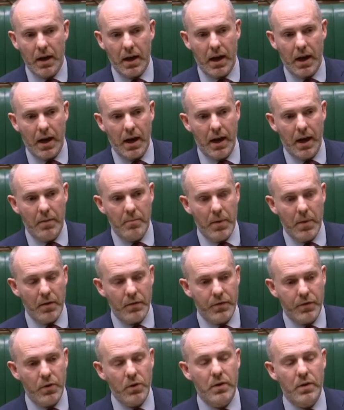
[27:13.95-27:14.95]
I am
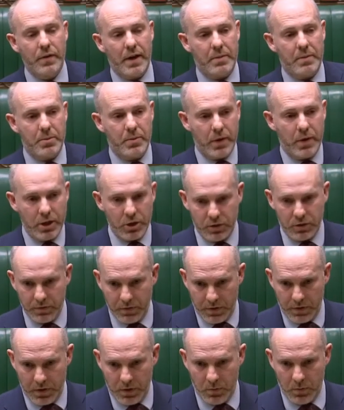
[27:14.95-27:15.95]
full of admiration
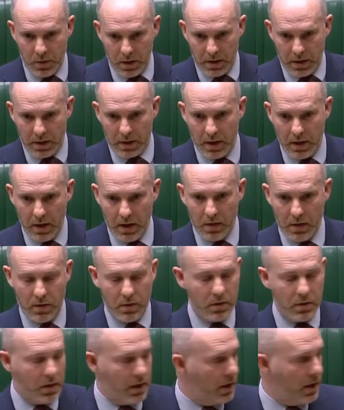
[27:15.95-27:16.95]
for the work
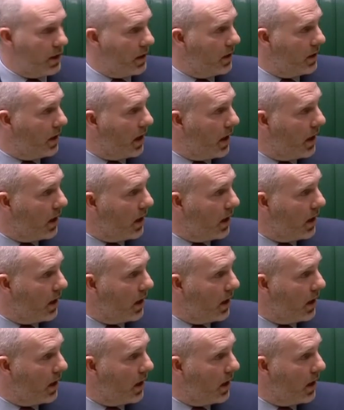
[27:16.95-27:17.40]
that the